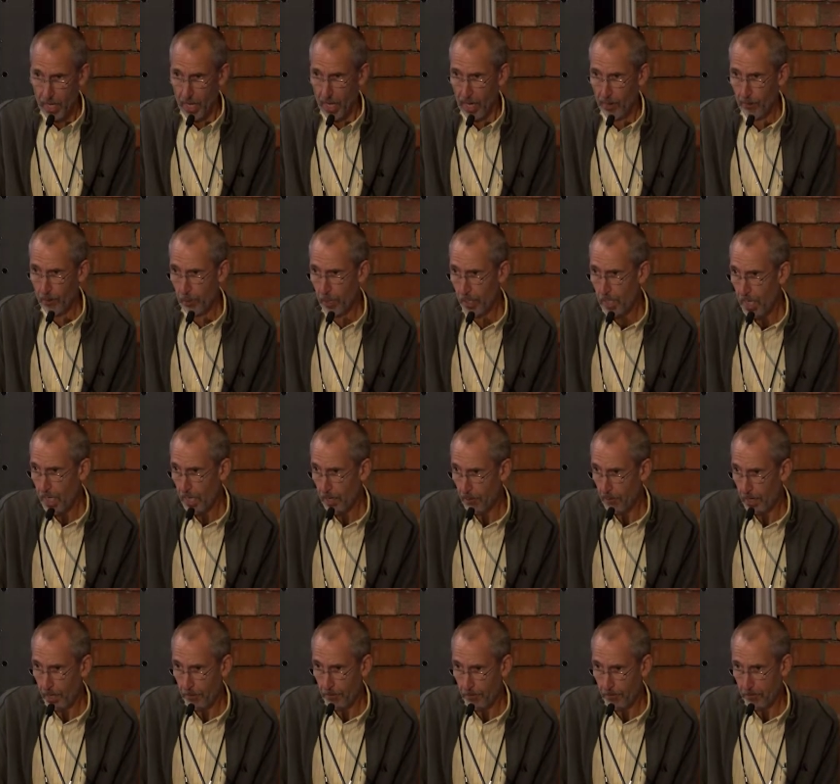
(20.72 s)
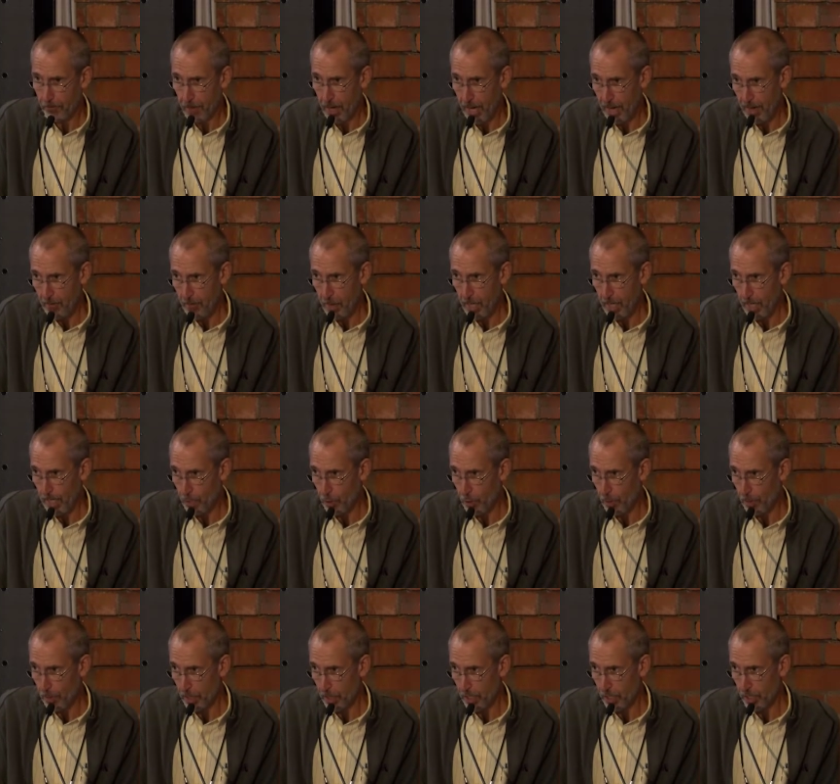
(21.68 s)
I've only got uh, five minutes,
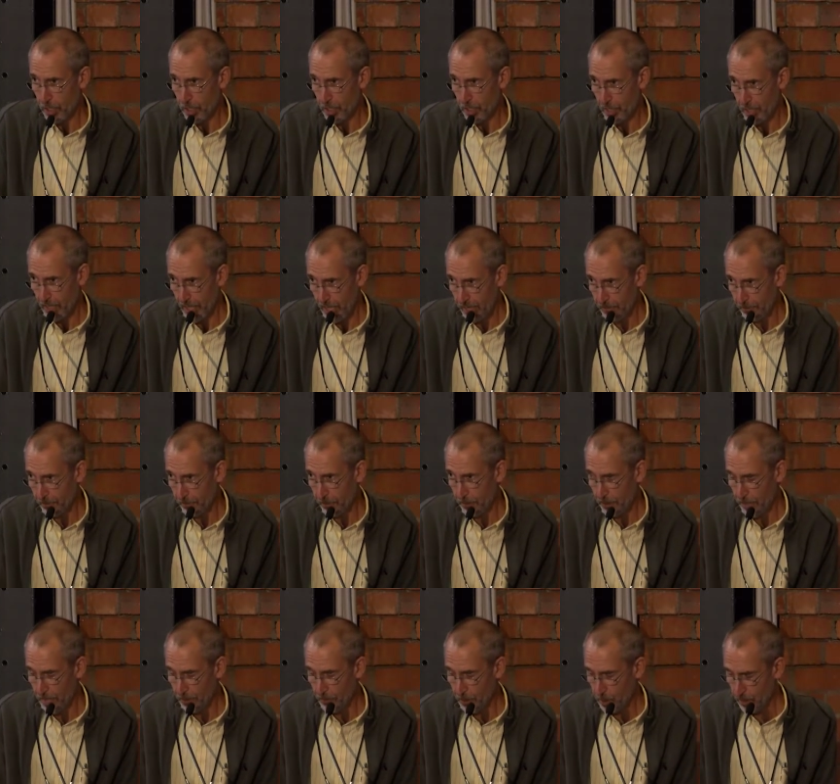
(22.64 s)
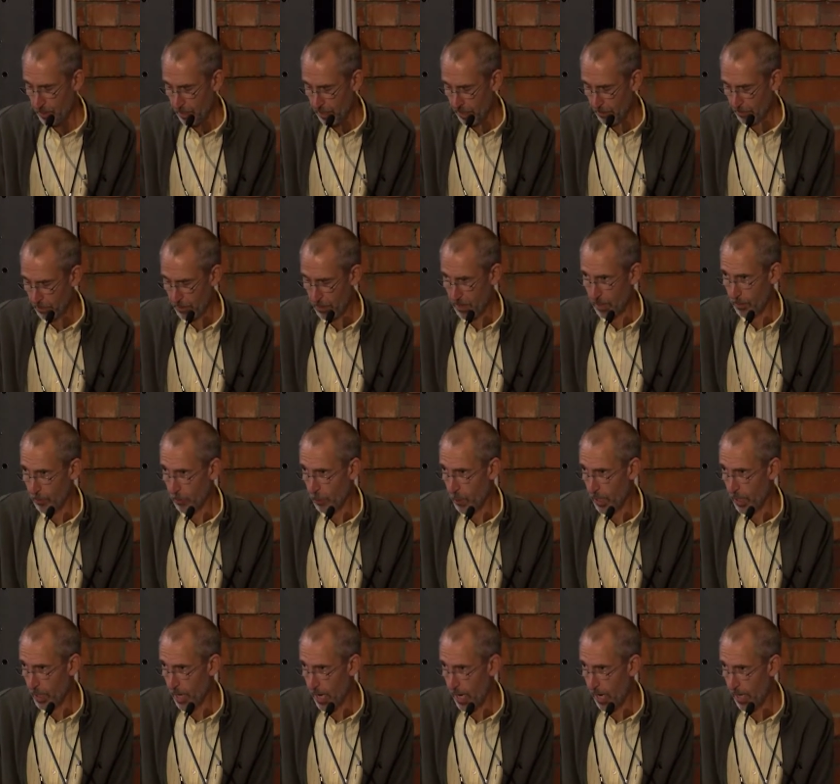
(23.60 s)
so I'm going to just kind of give you some, some
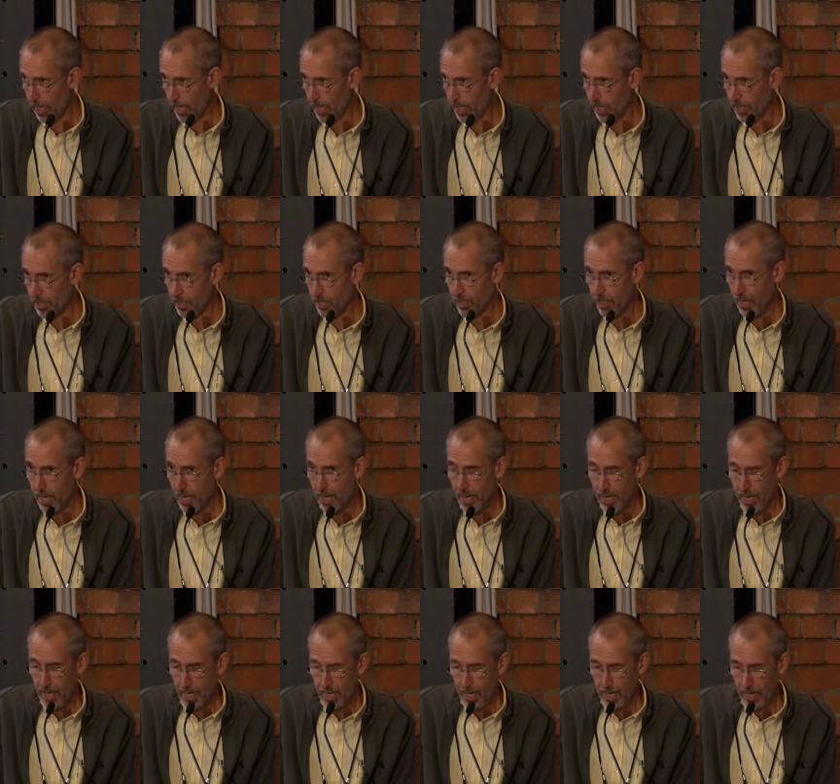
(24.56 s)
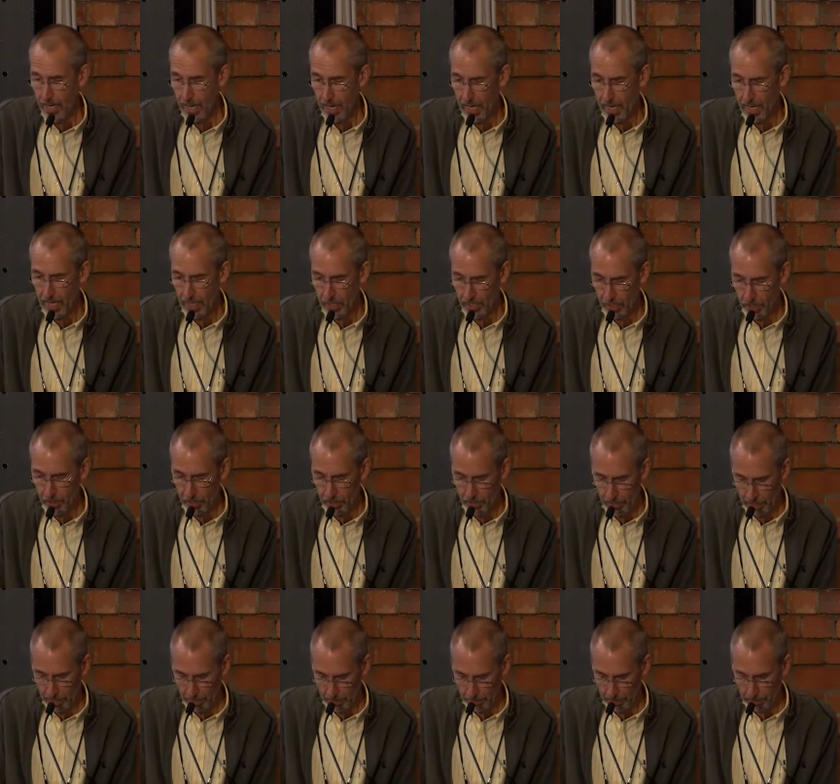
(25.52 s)
quick highlights, and there's
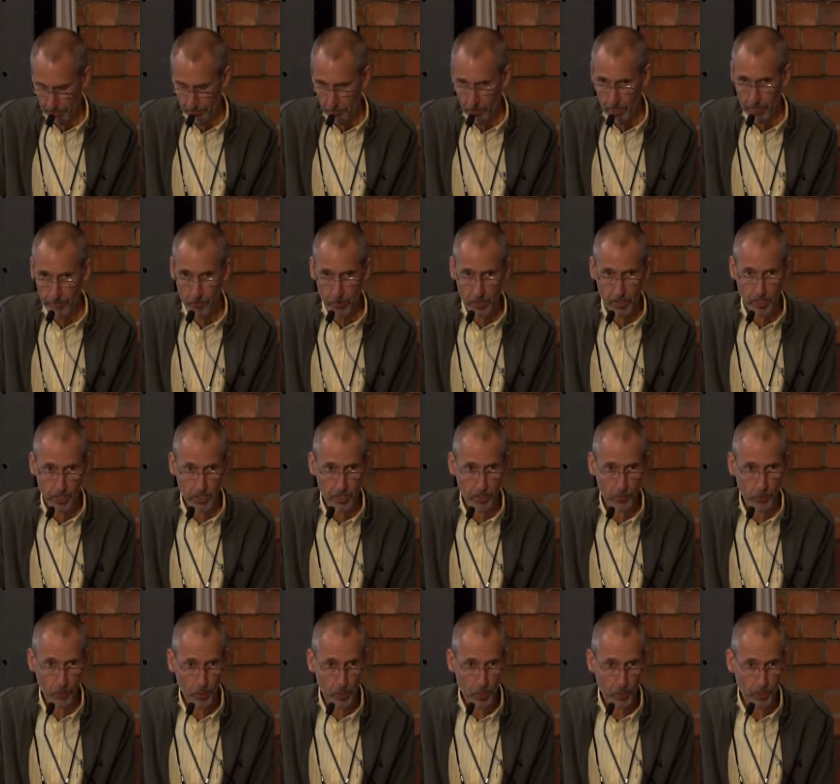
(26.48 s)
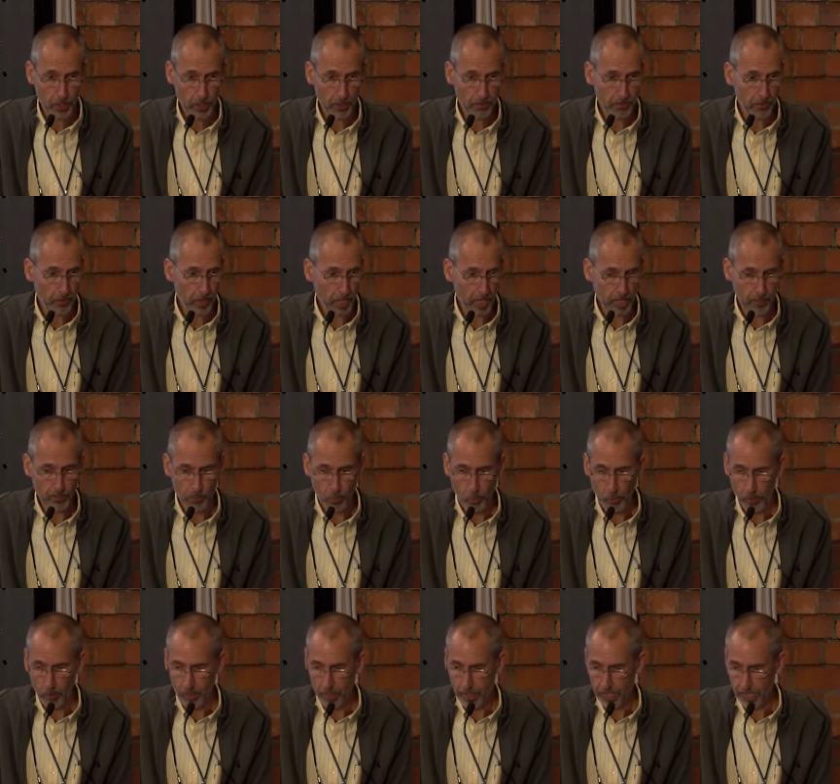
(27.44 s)
a couple of references where you can find
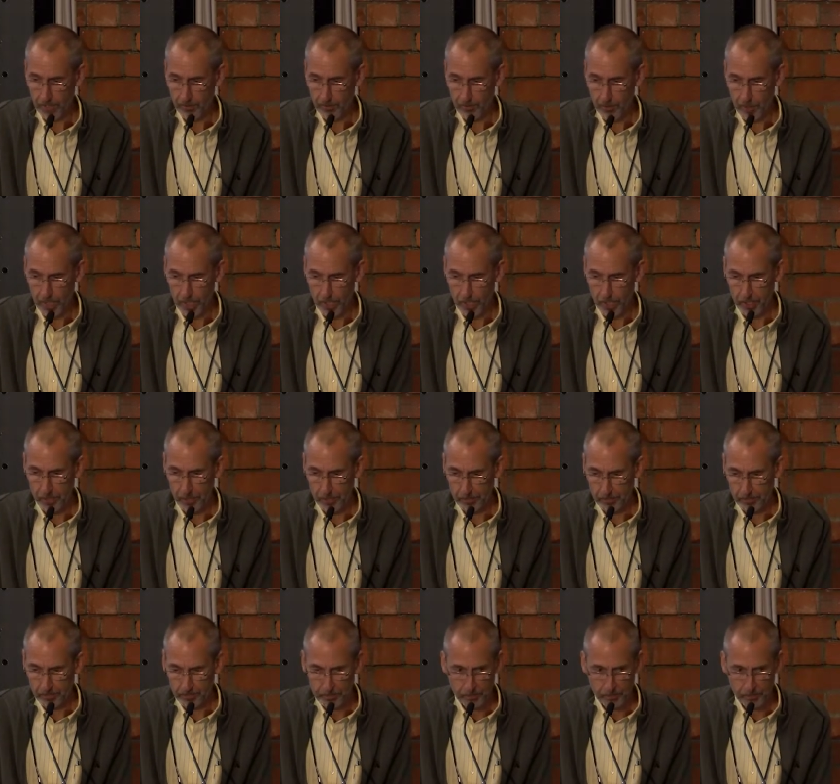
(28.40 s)
more information.